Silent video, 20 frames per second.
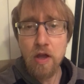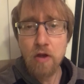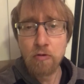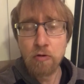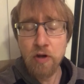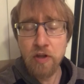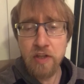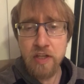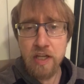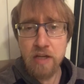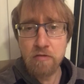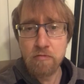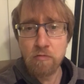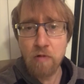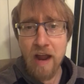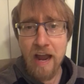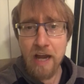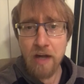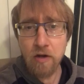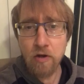really
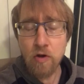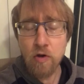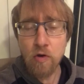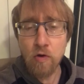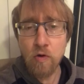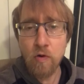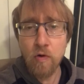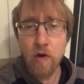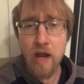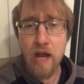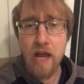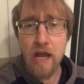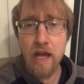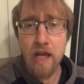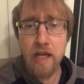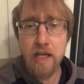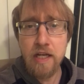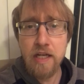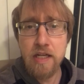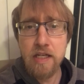radical
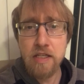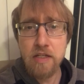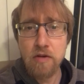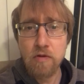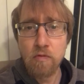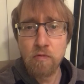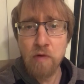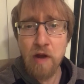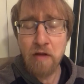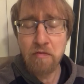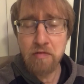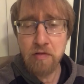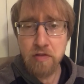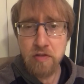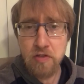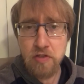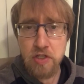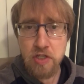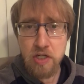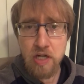and
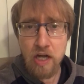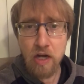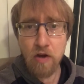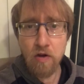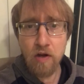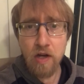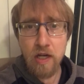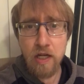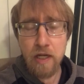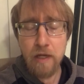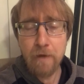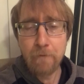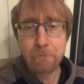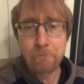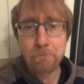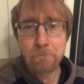revolutionary